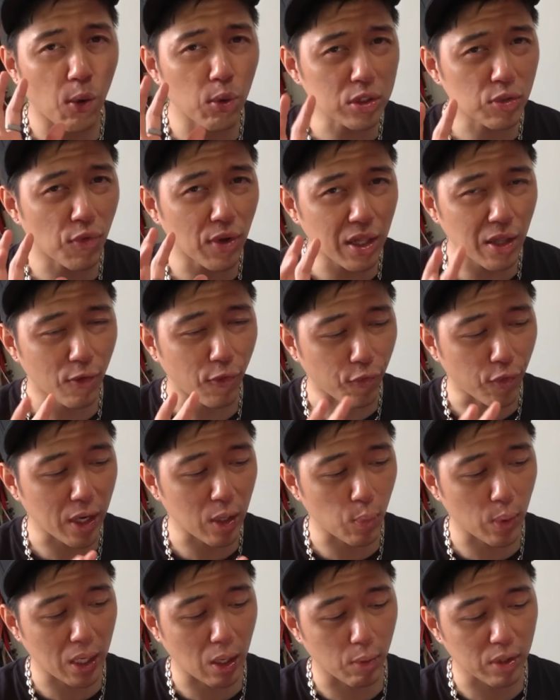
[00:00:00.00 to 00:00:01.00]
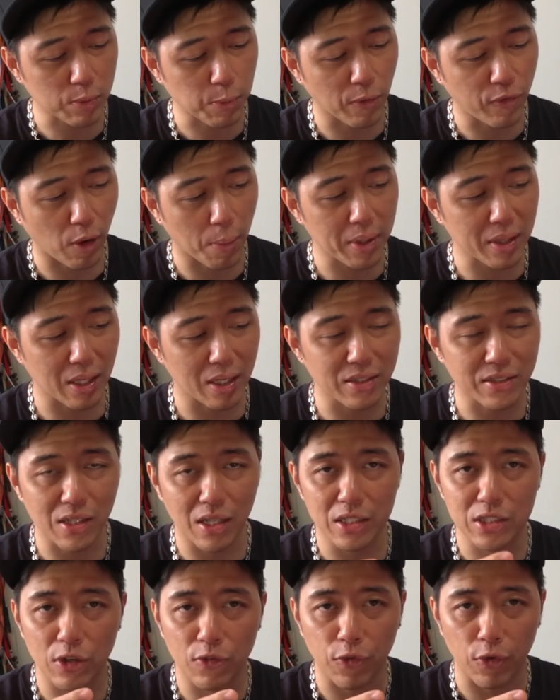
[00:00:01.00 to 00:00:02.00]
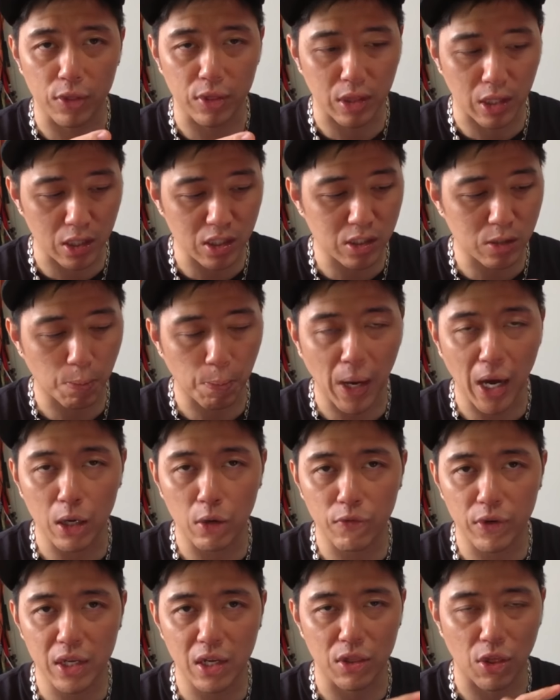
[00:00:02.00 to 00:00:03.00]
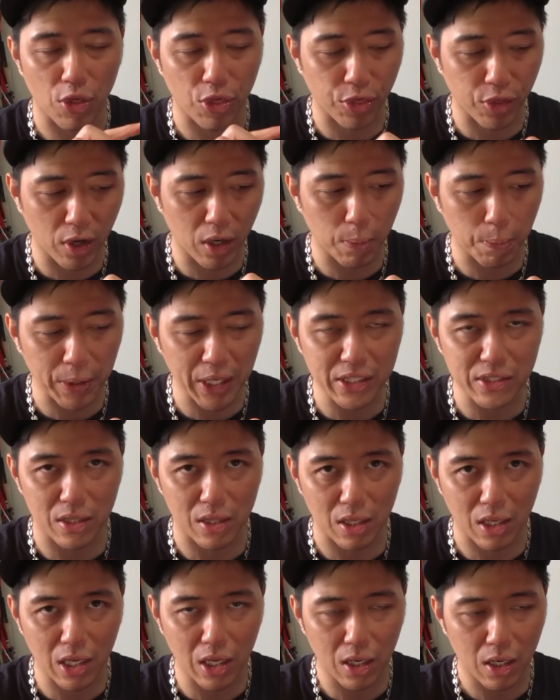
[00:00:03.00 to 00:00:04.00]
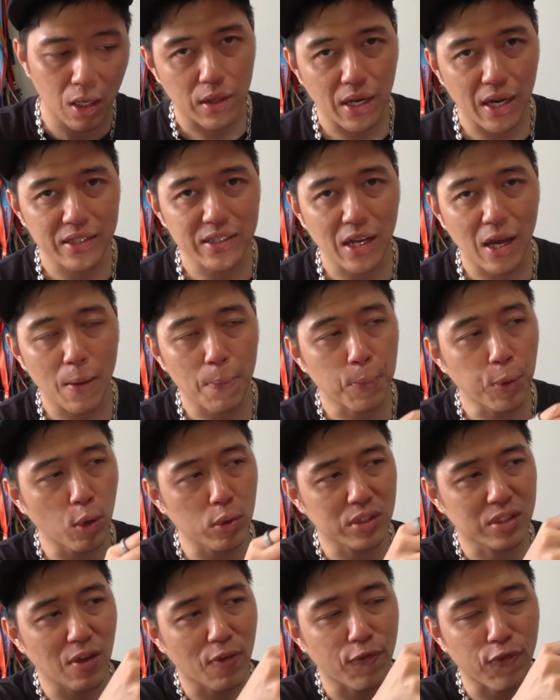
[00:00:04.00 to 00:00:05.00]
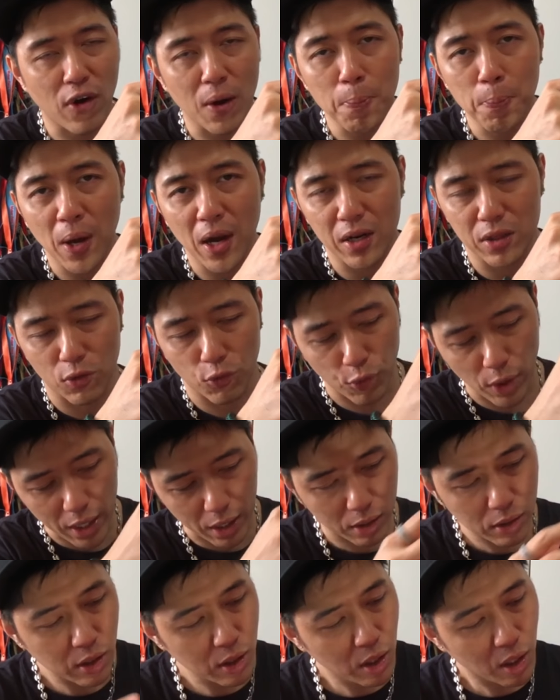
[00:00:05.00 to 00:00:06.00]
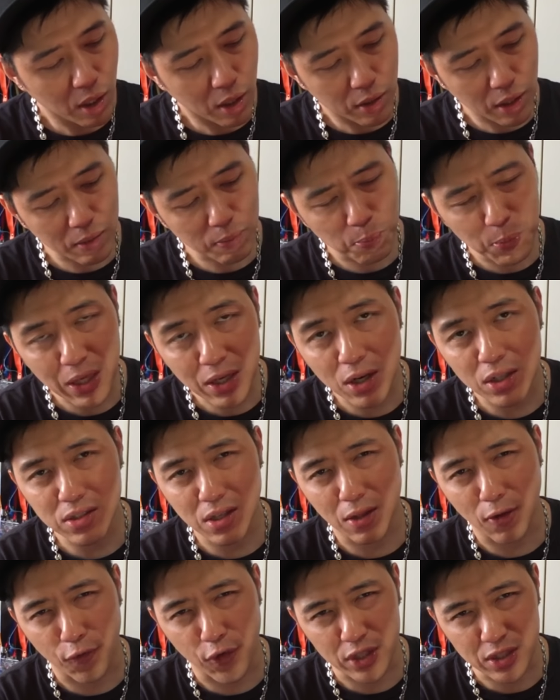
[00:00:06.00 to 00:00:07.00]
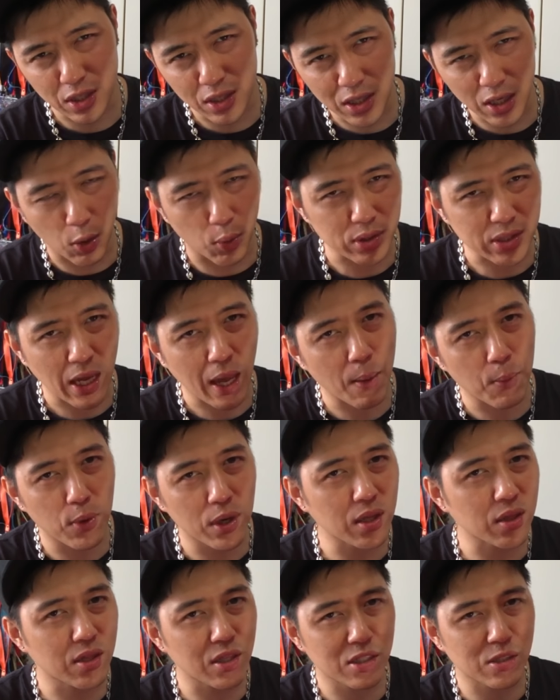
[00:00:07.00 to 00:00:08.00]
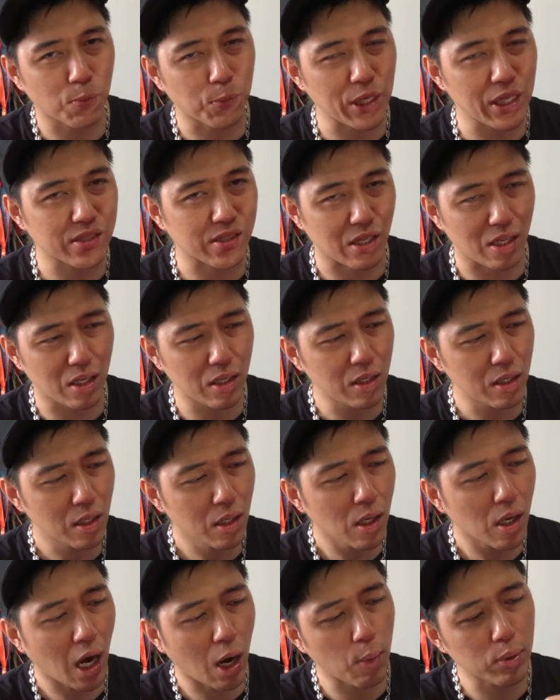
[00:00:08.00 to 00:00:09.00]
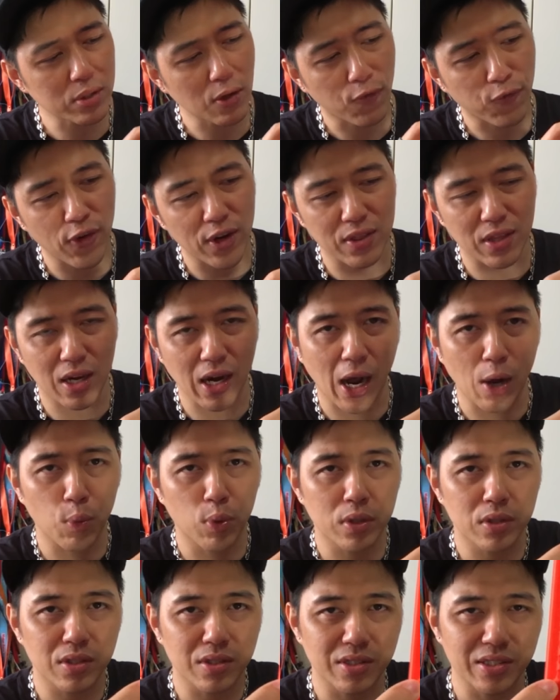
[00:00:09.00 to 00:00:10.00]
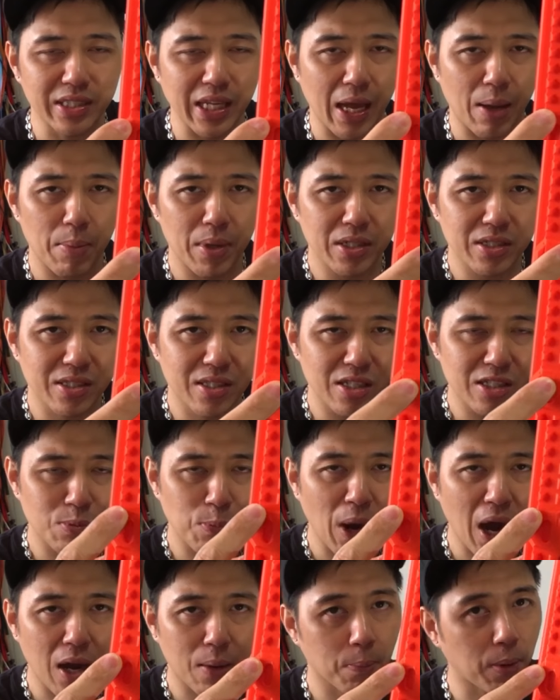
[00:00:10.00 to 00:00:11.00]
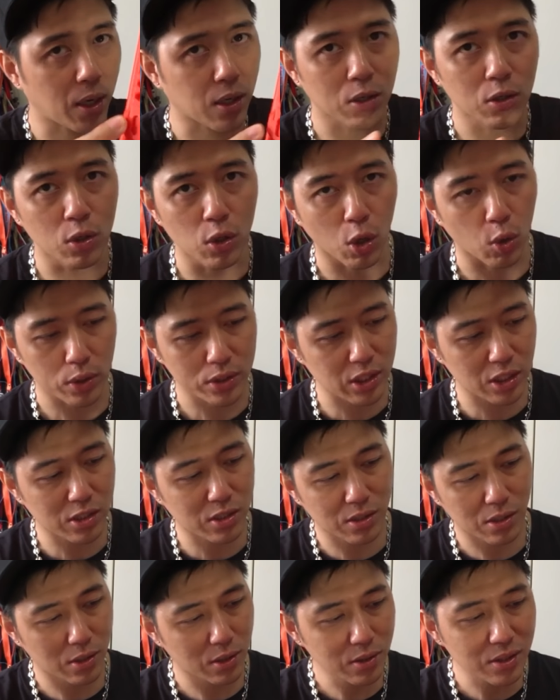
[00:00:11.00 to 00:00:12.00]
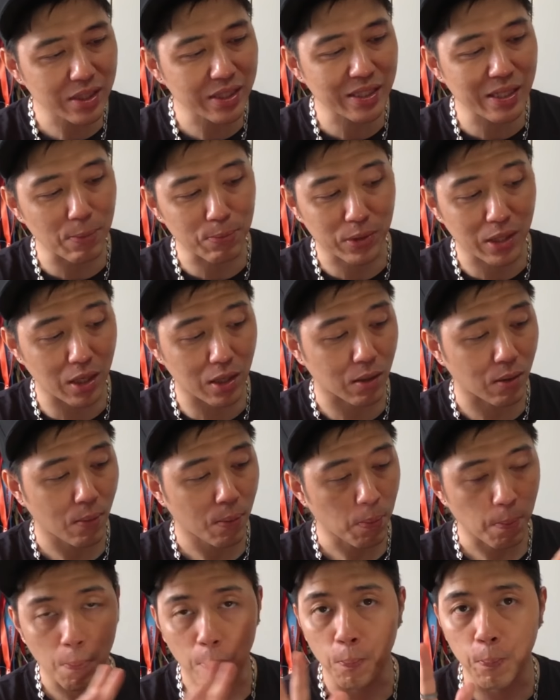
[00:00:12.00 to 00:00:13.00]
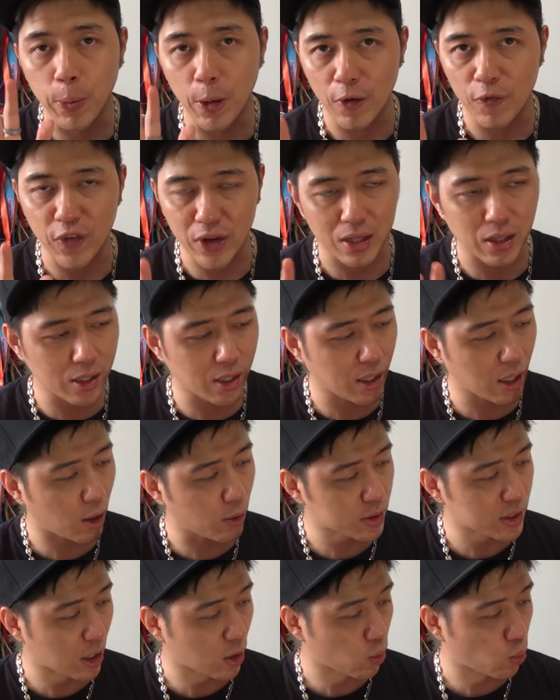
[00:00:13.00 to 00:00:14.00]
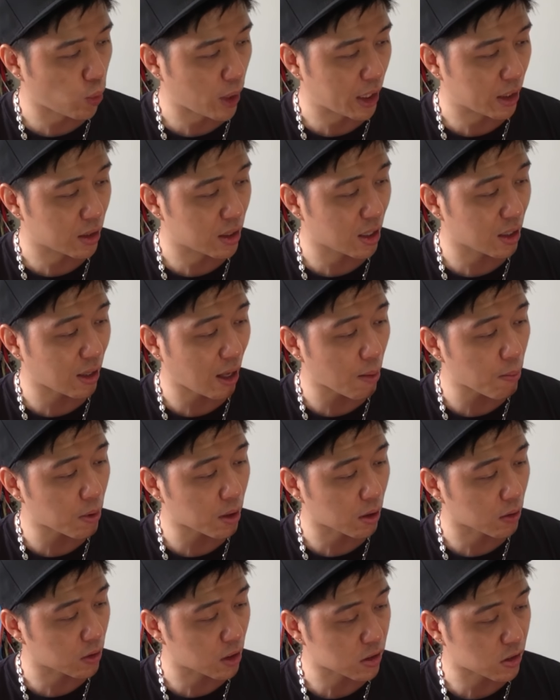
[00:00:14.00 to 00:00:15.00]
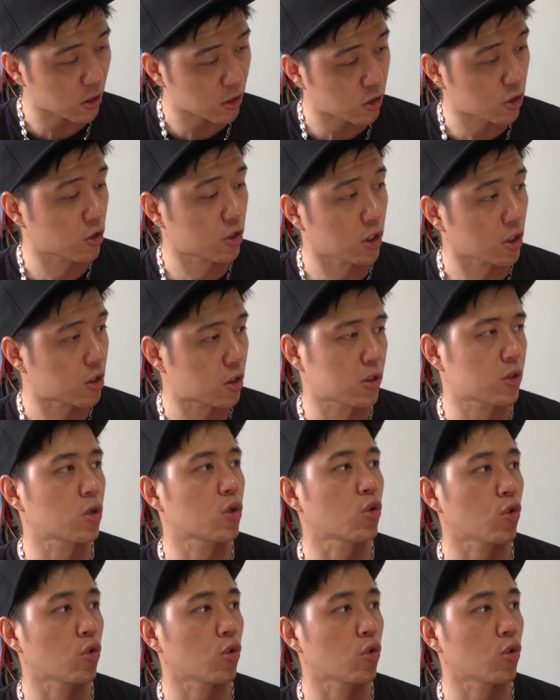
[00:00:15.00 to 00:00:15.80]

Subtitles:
was really afraid when I was performing the installation for this part over here, the third piece in the kit, that as I approached the front part of the rail, that because of the friction here, I was hammering this piece in. I was afraid that I would damage this part, but no, it just slipped in perfectly and I was like, wait, the alignment on this is just